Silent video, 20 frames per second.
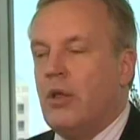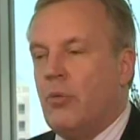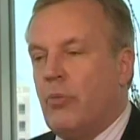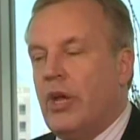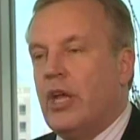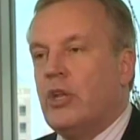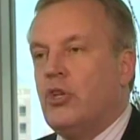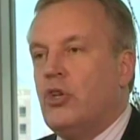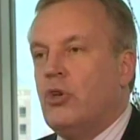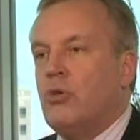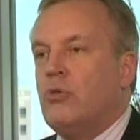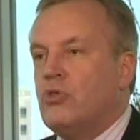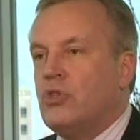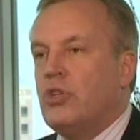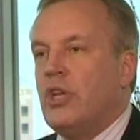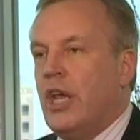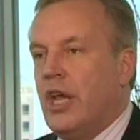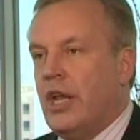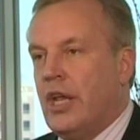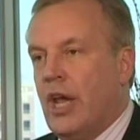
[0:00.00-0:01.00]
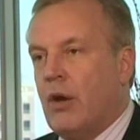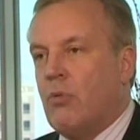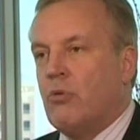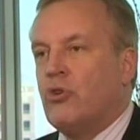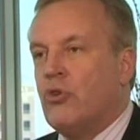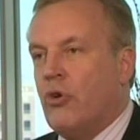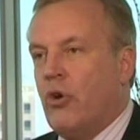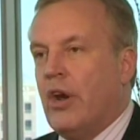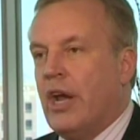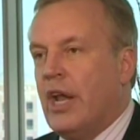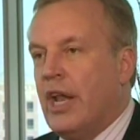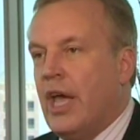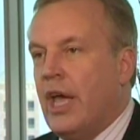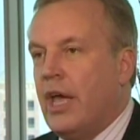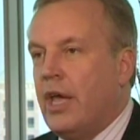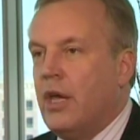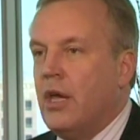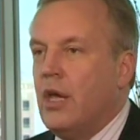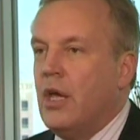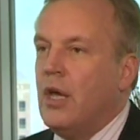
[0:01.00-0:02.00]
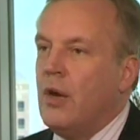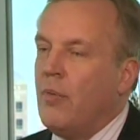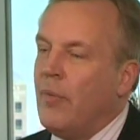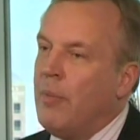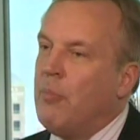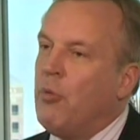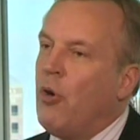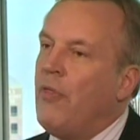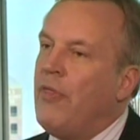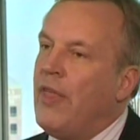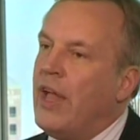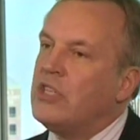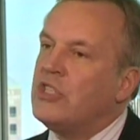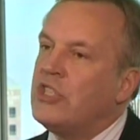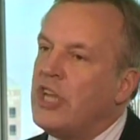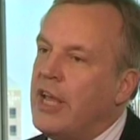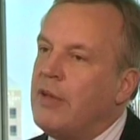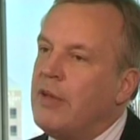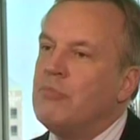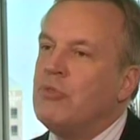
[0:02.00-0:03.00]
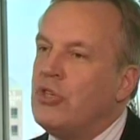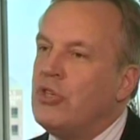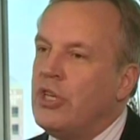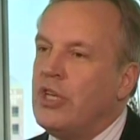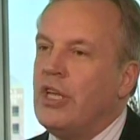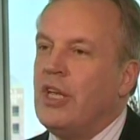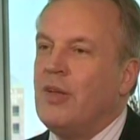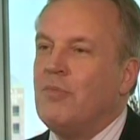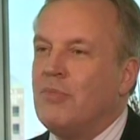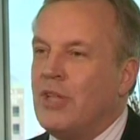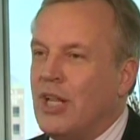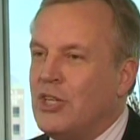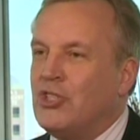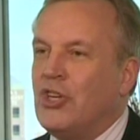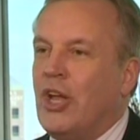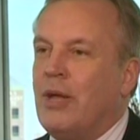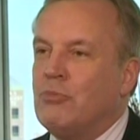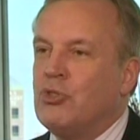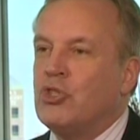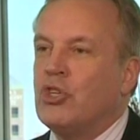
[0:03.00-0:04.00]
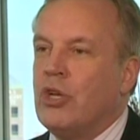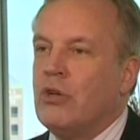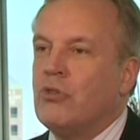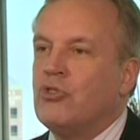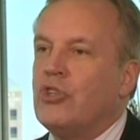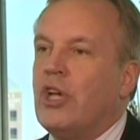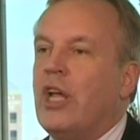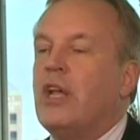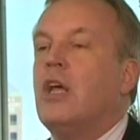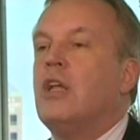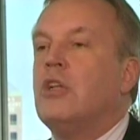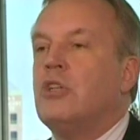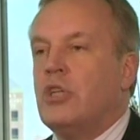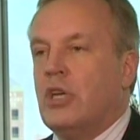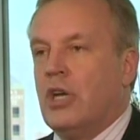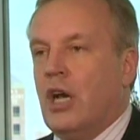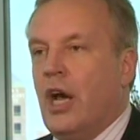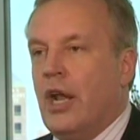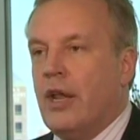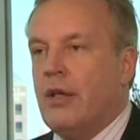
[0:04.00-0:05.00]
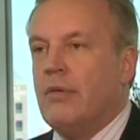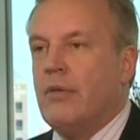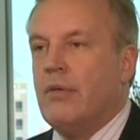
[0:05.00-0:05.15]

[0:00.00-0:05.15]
that we had used in Equatorial Guinea, we brought that same team, that same skill set to Ghana.